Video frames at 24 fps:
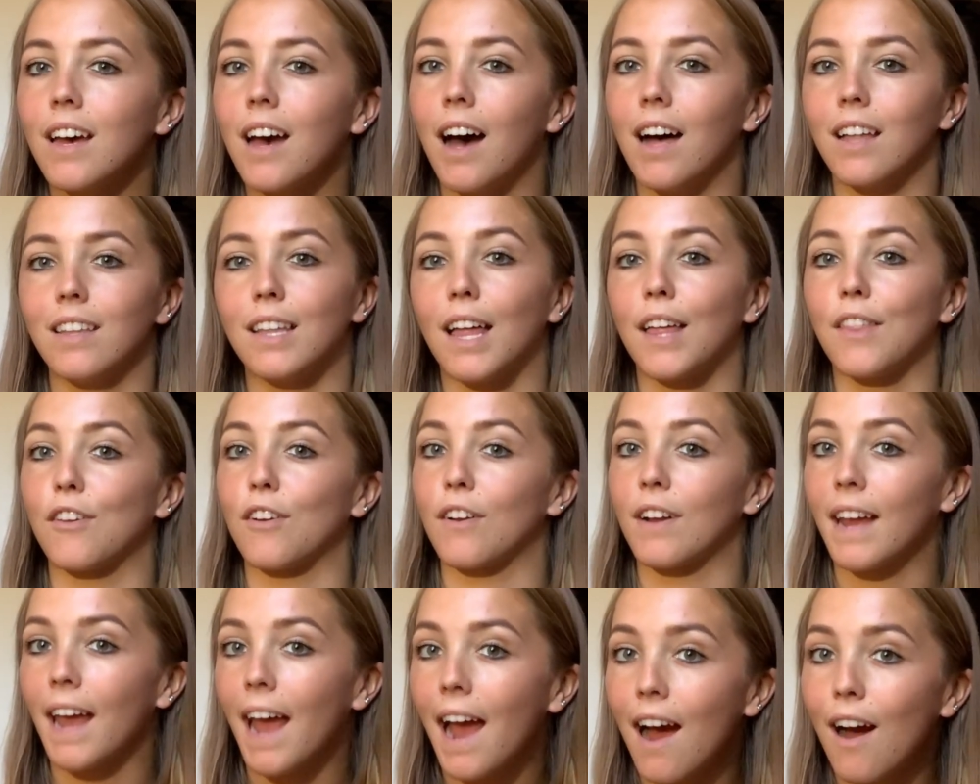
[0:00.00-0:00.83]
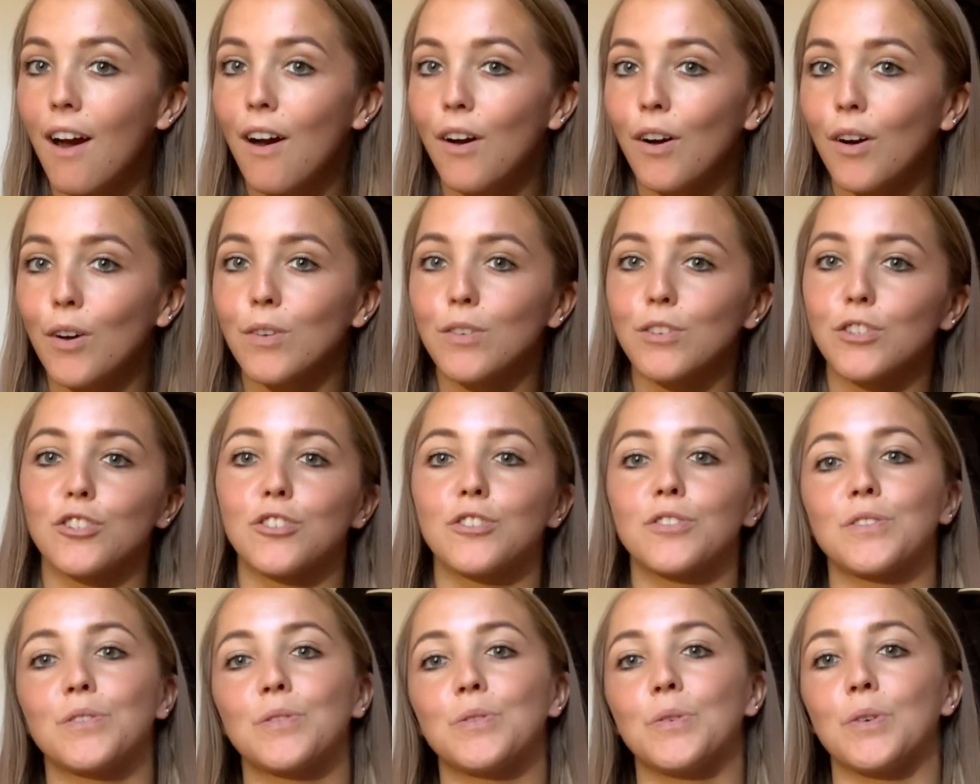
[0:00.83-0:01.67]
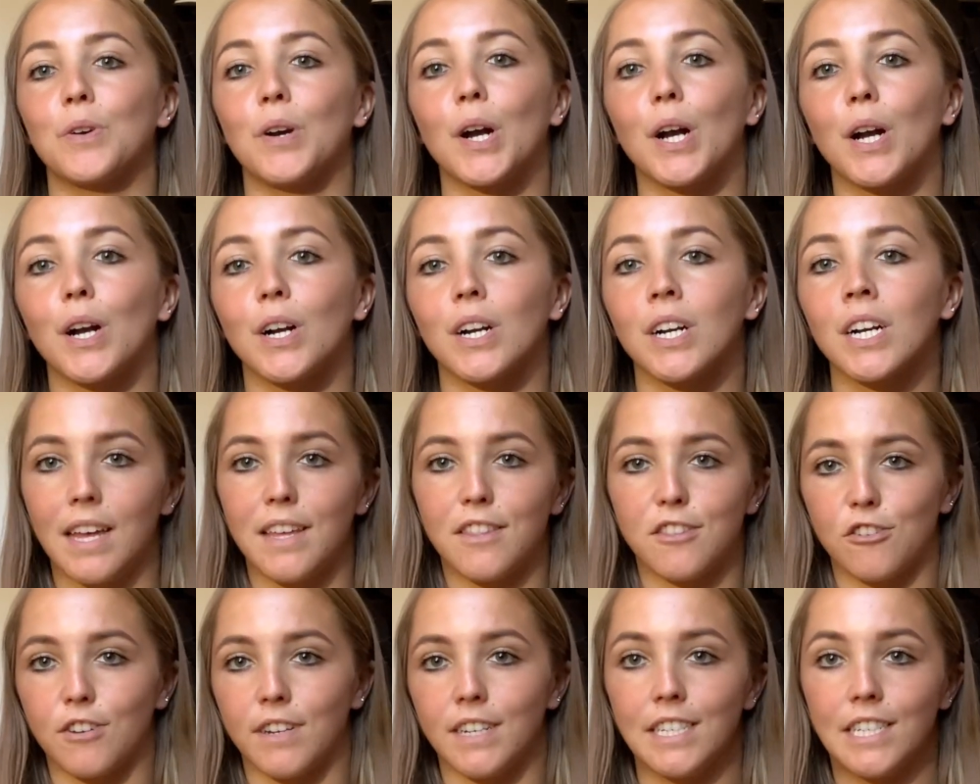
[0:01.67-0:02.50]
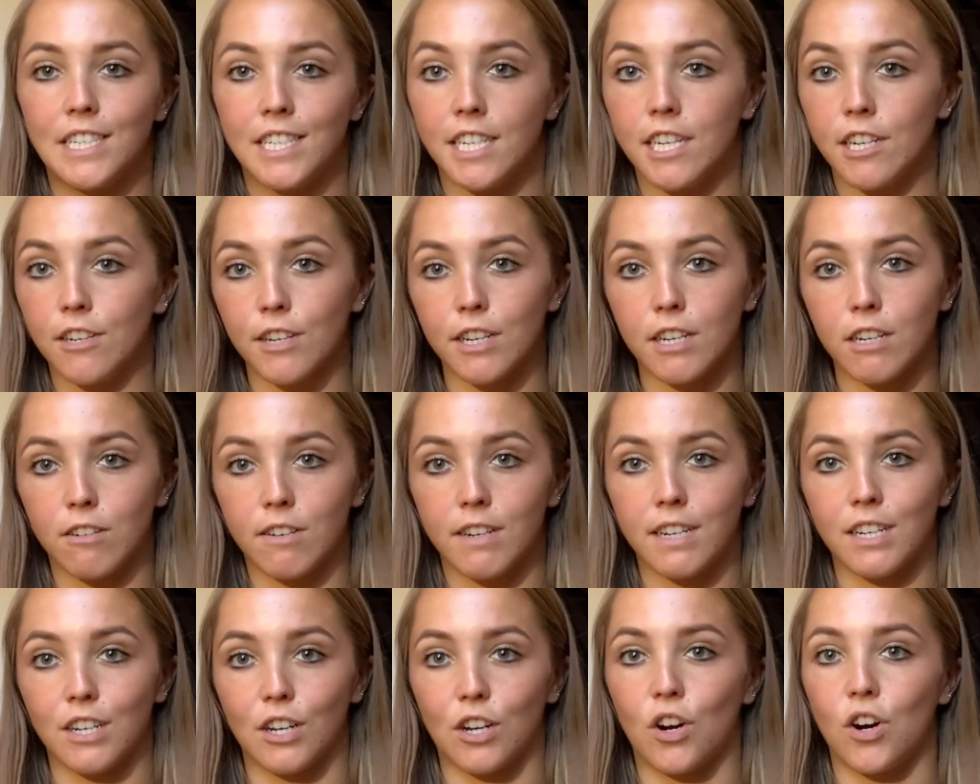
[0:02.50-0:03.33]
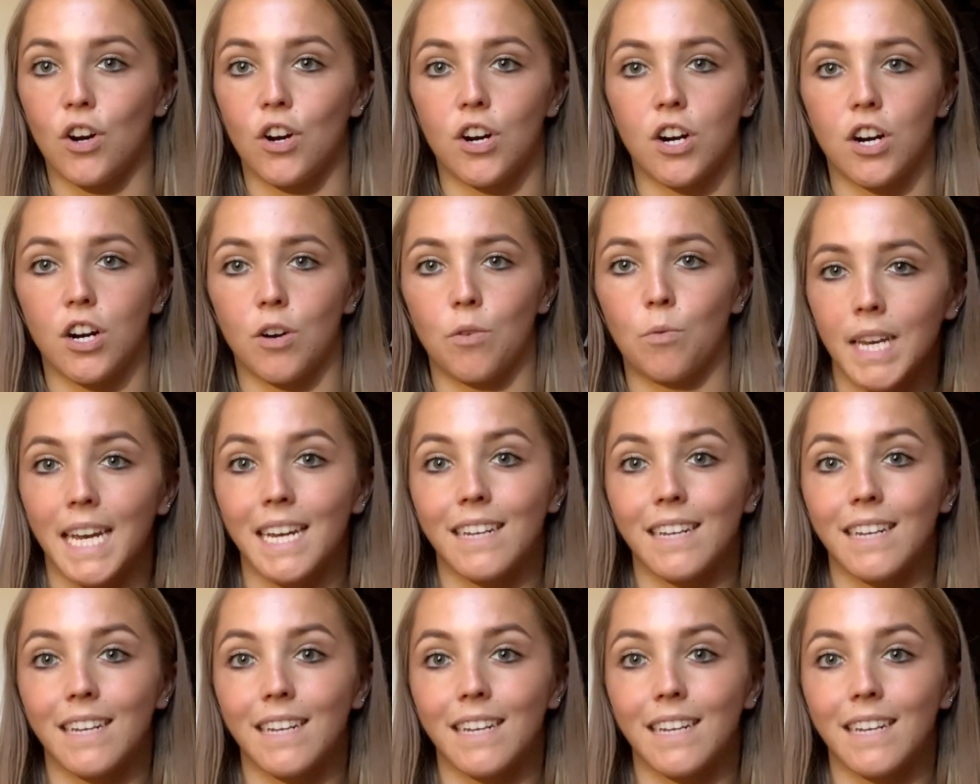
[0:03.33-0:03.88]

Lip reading: a leather couch or leather interior in a car.